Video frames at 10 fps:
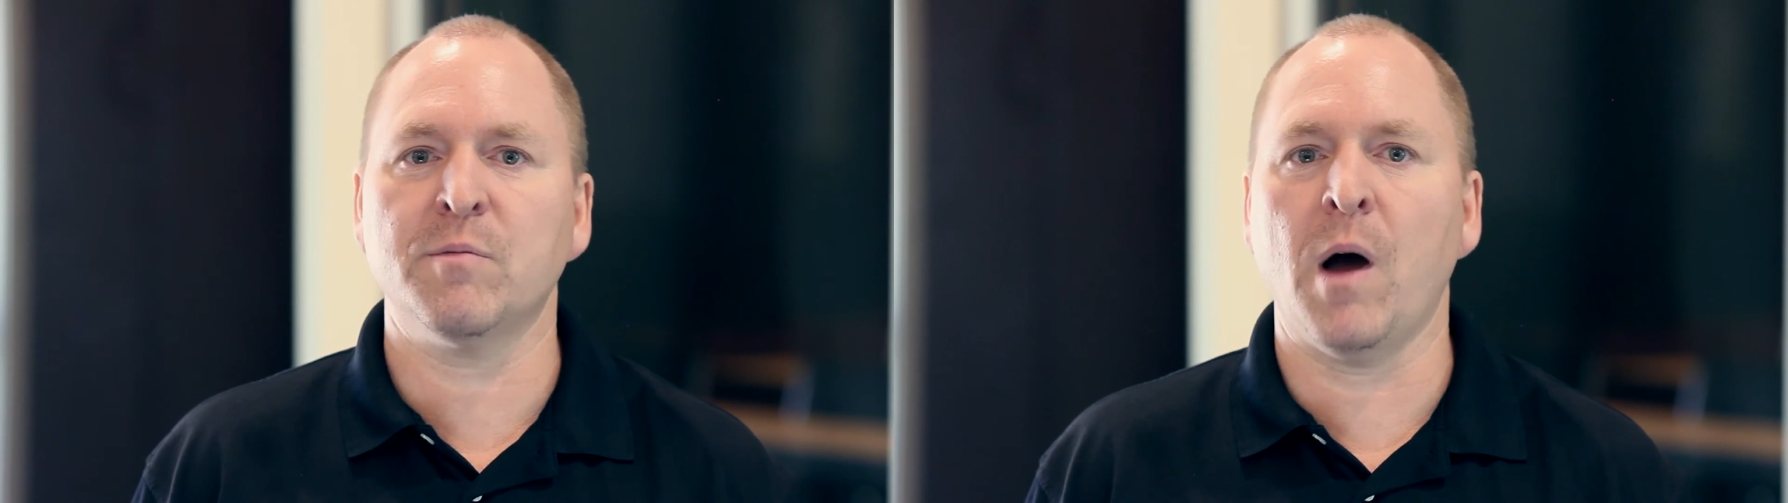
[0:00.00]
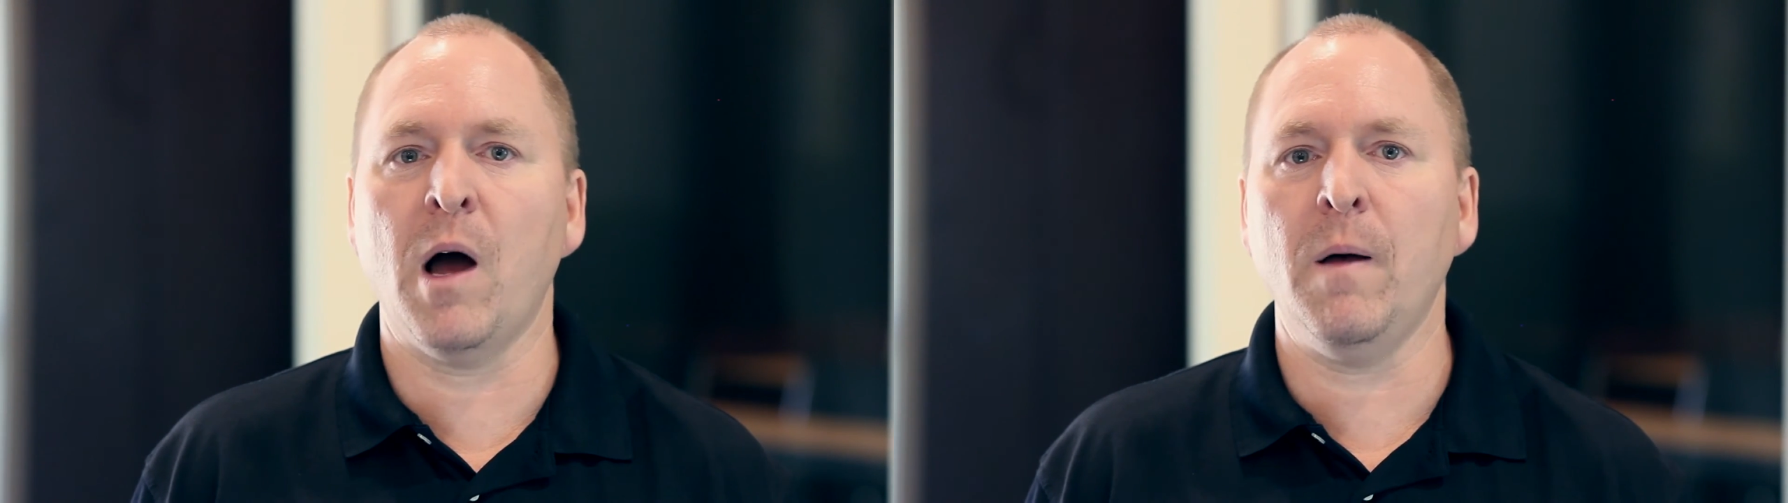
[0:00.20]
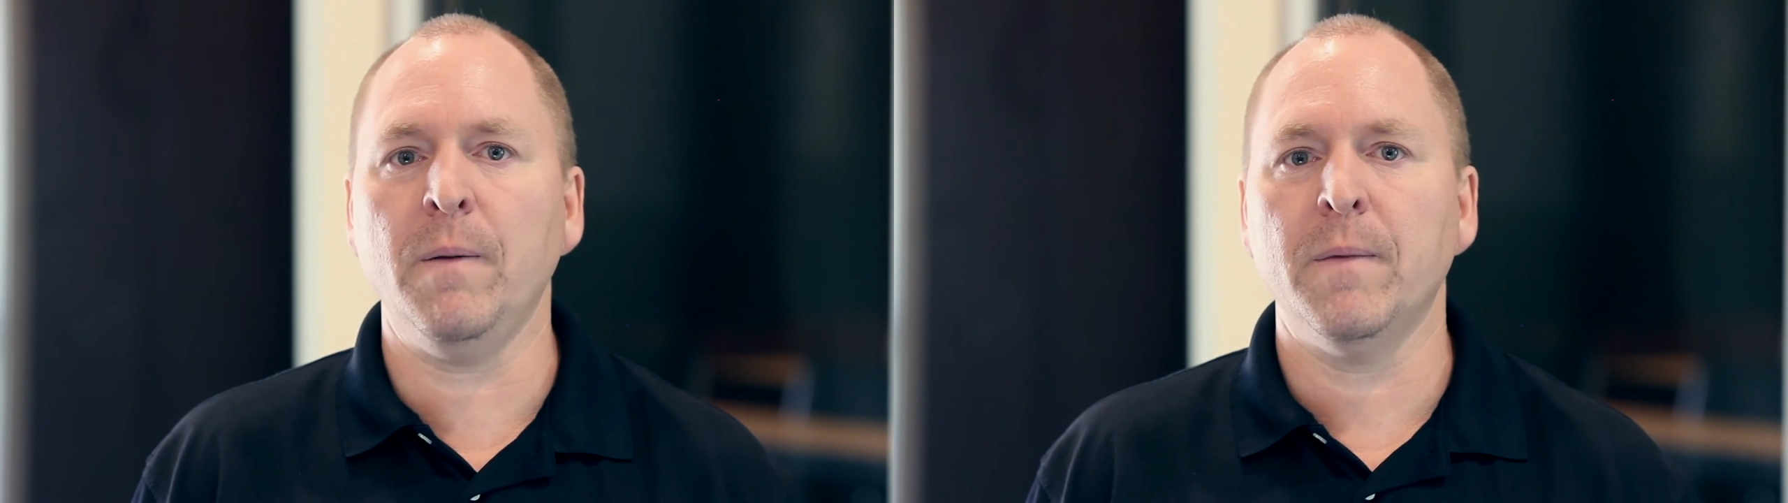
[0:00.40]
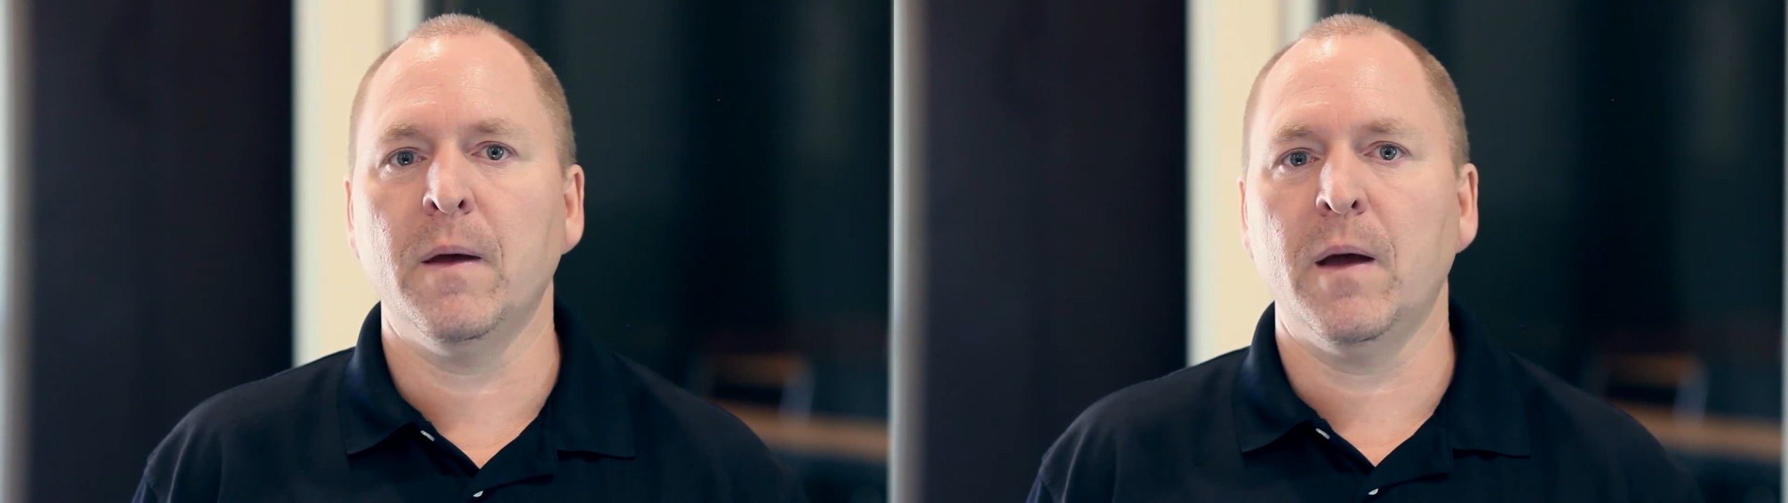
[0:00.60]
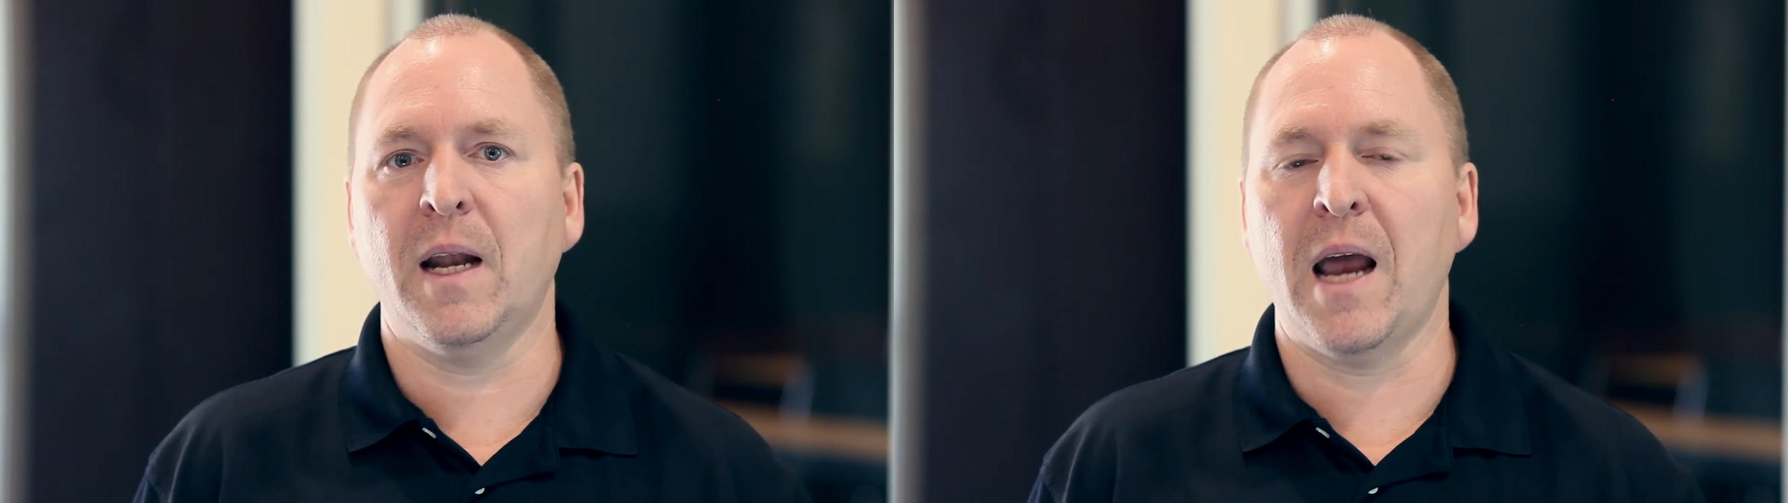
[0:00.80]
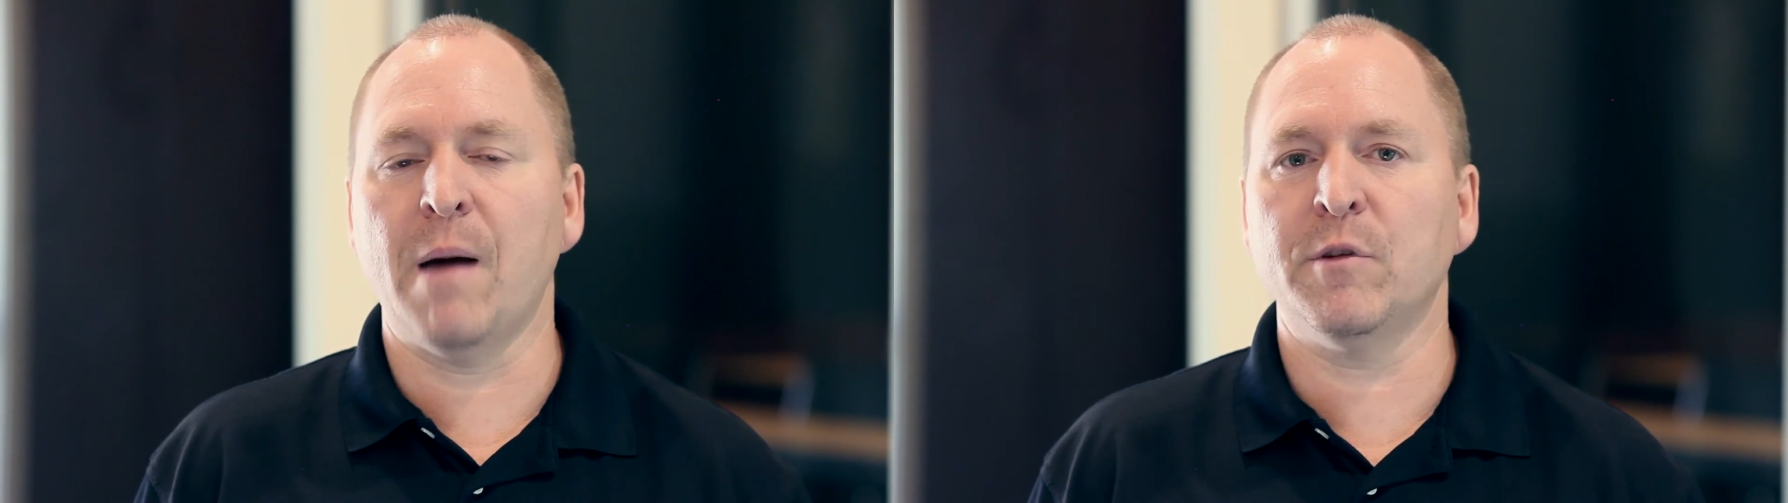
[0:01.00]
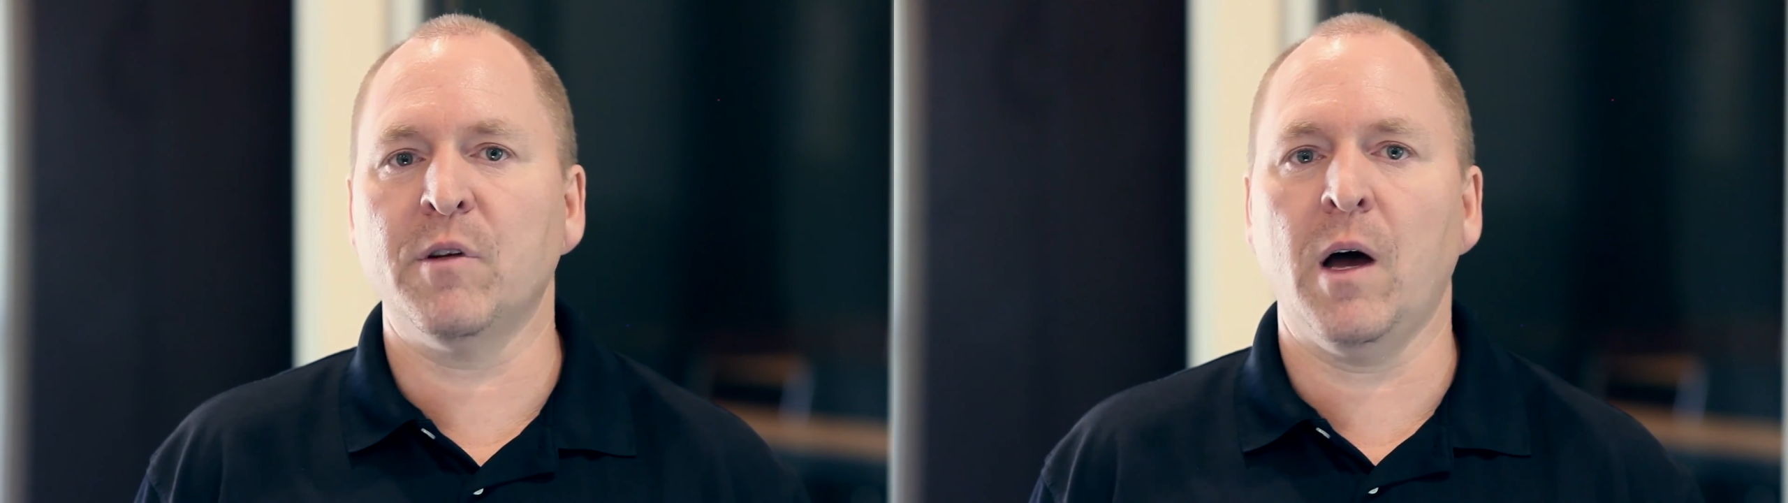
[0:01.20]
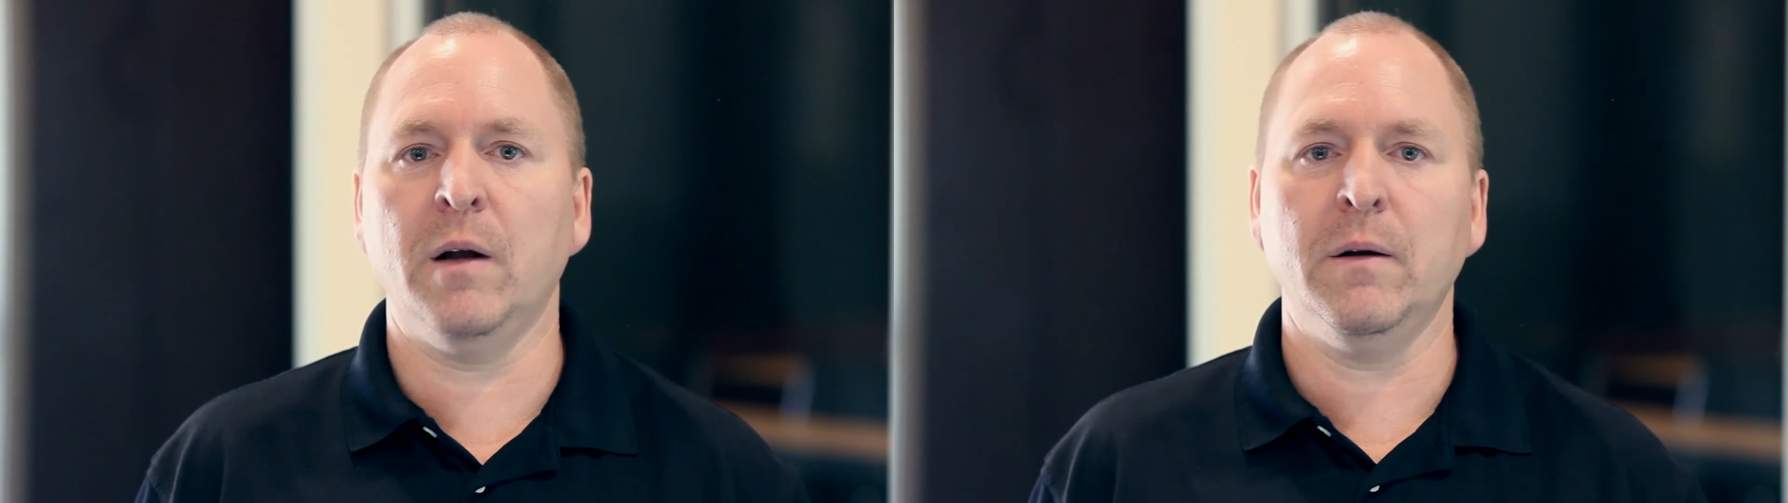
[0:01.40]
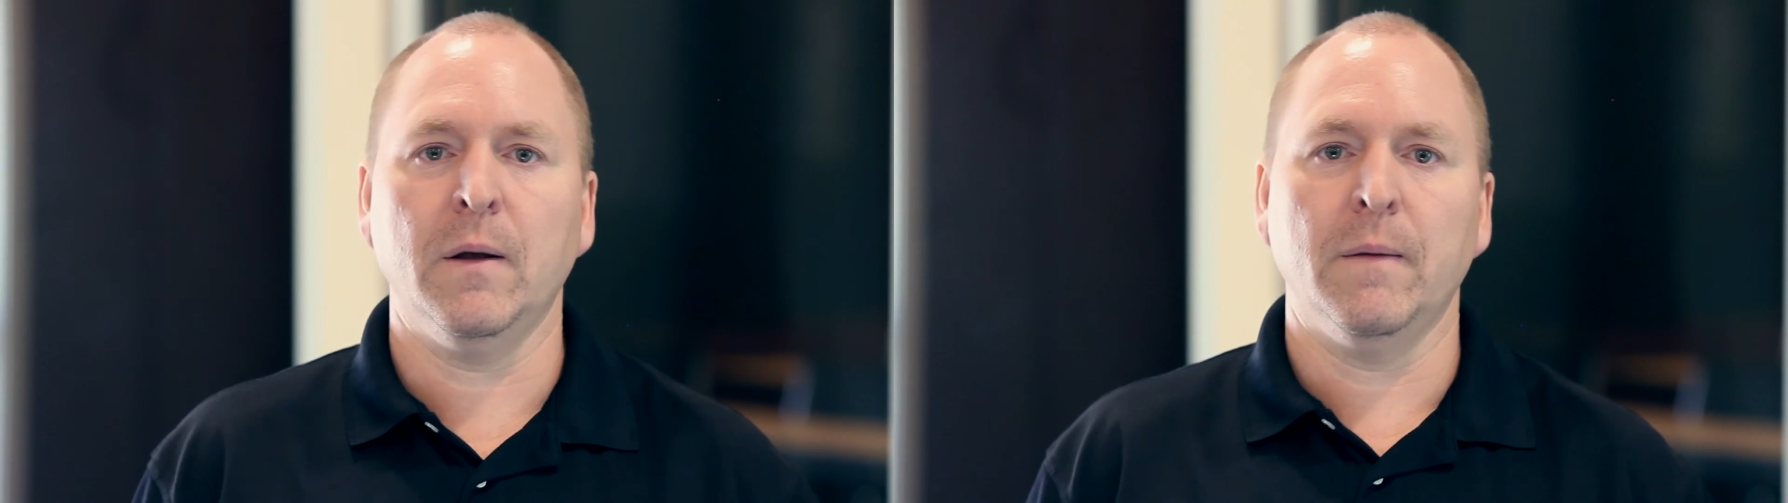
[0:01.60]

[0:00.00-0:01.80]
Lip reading: Smile and Amazon,